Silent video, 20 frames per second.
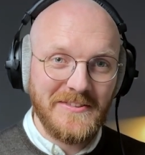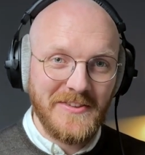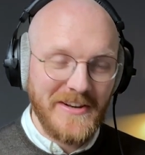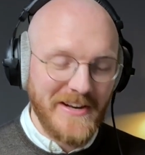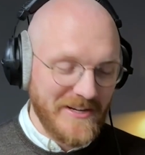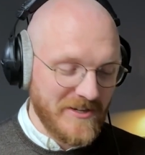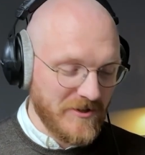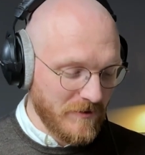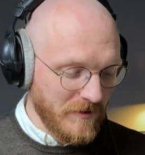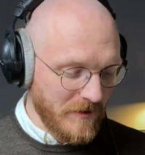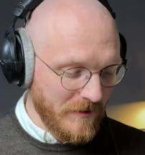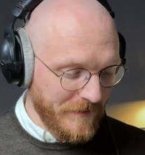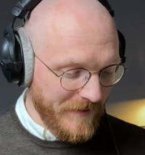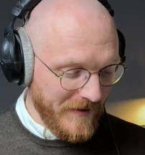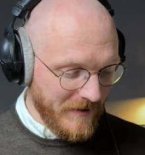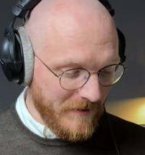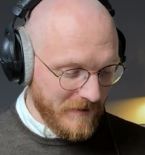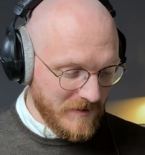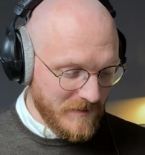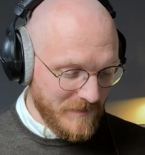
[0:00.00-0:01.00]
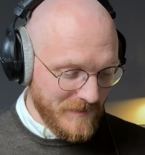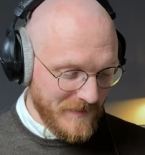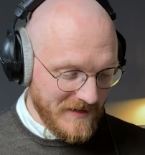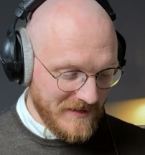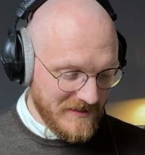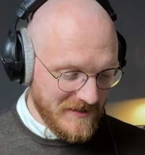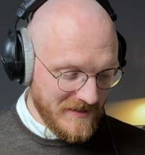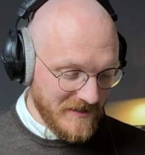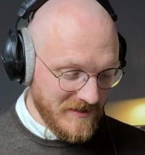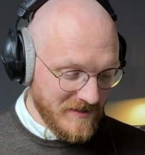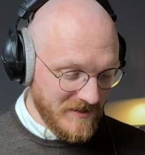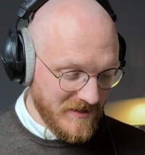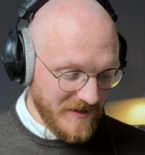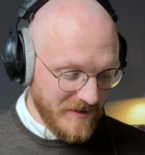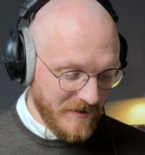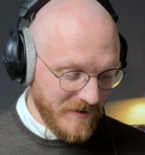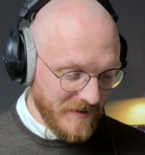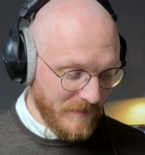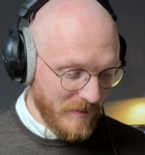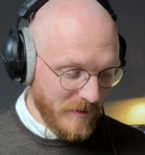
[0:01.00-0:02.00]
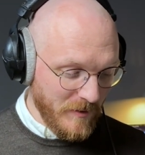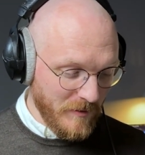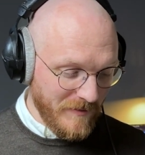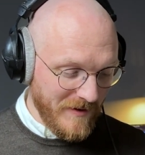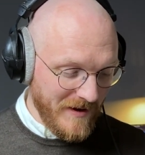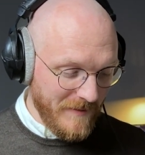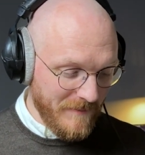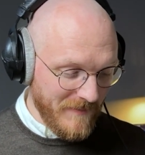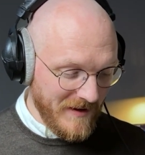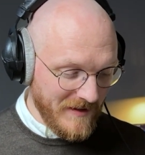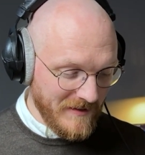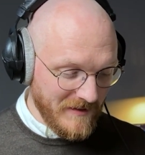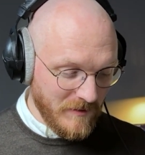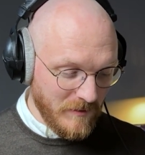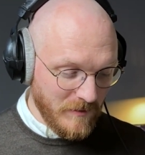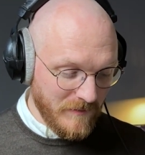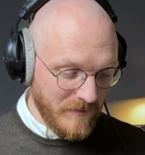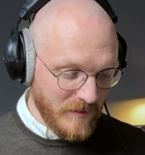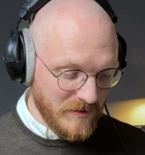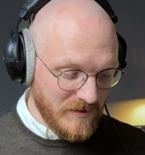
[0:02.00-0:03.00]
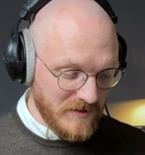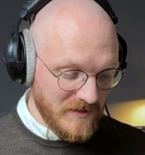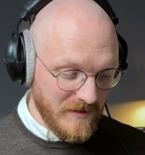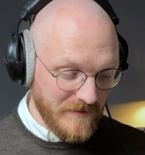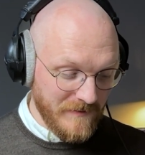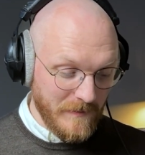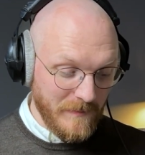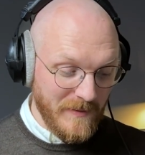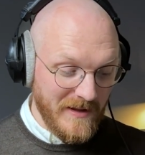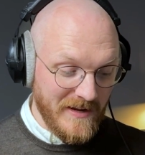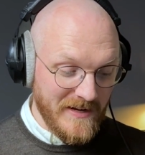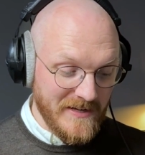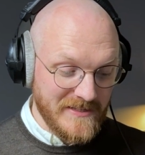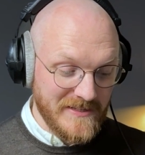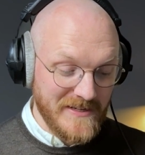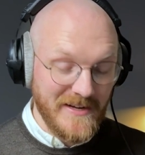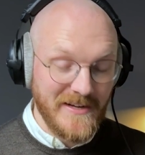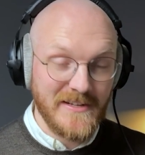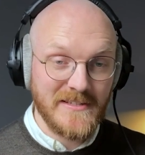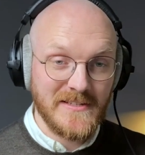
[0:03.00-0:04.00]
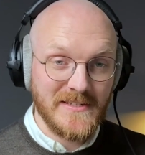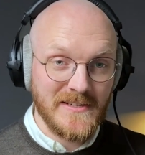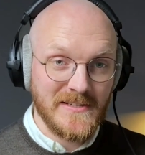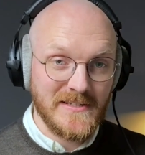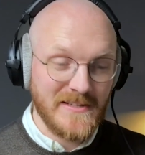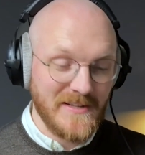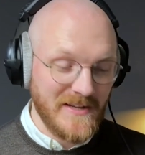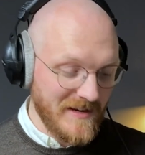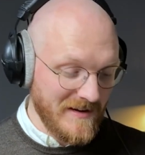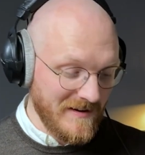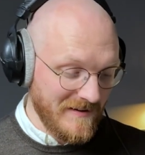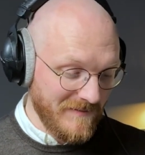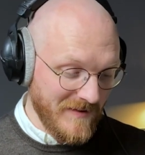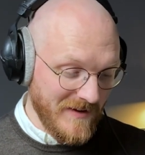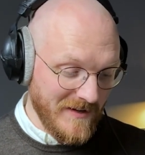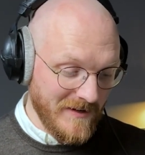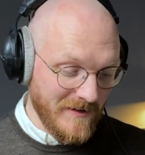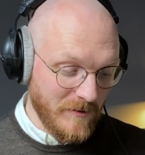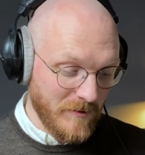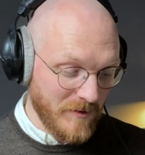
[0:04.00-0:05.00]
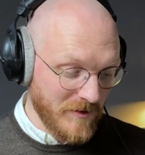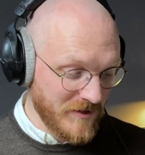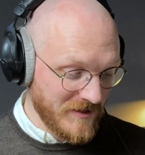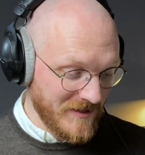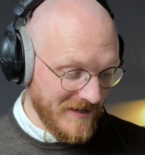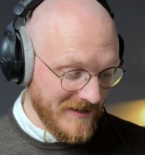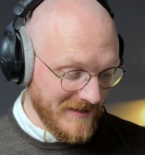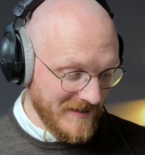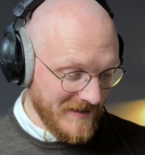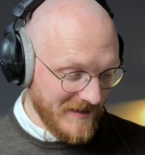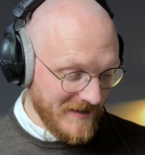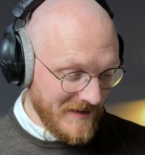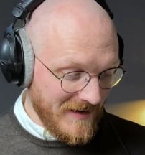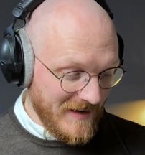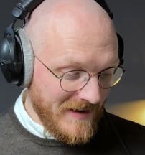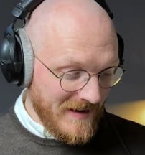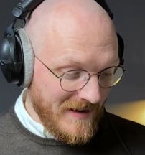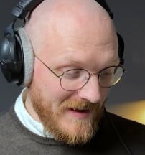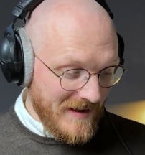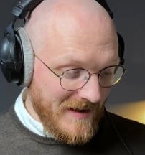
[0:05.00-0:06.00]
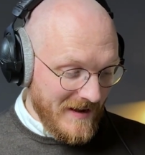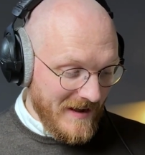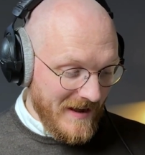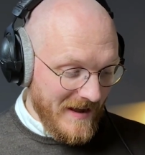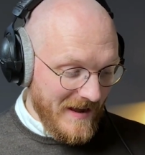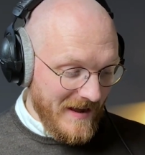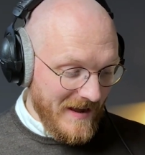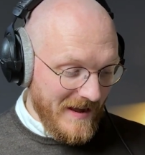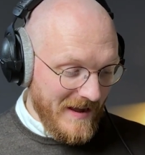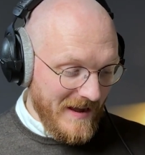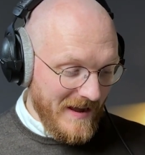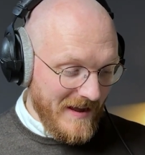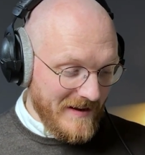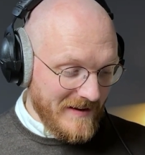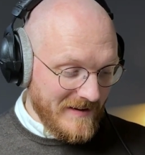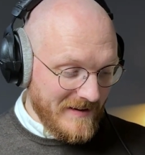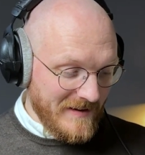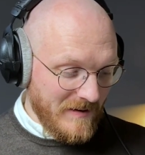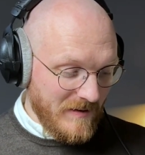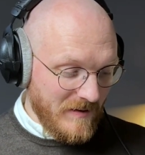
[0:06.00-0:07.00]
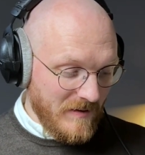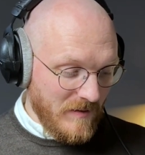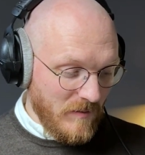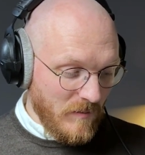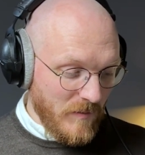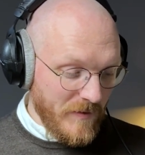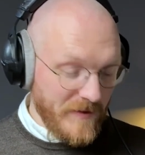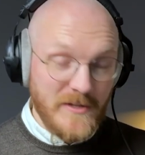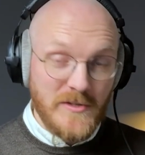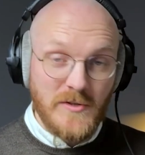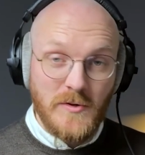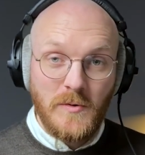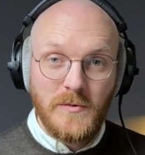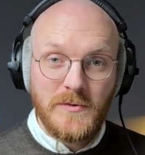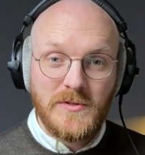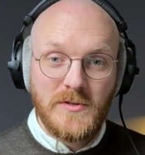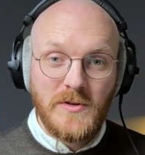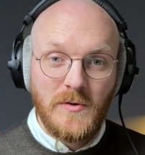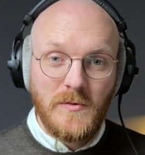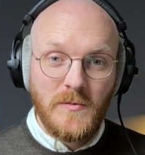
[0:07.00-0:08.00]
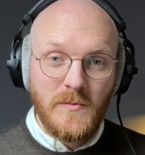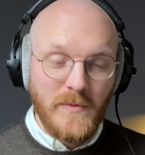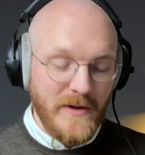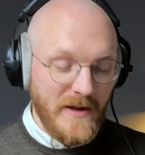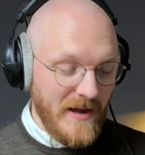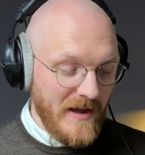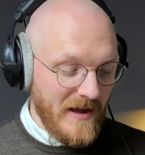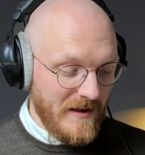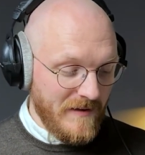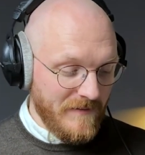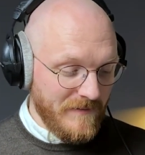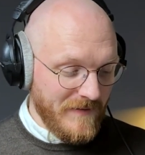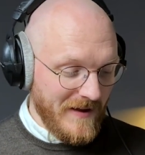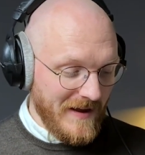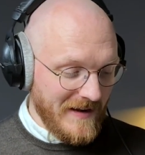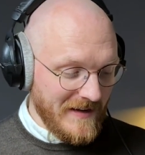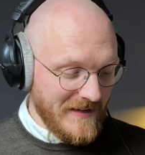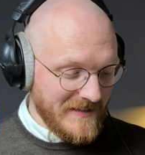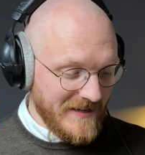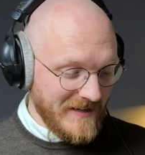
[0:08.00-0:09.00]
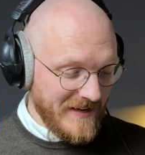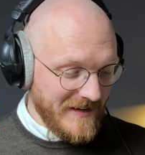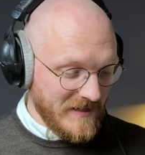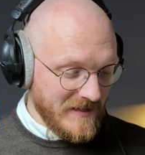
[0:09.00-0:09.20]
the lecturer of Aerospace and Engineering program at the University of Applied Sciences in Wiener, Neustadt. And with us also, we have Alexander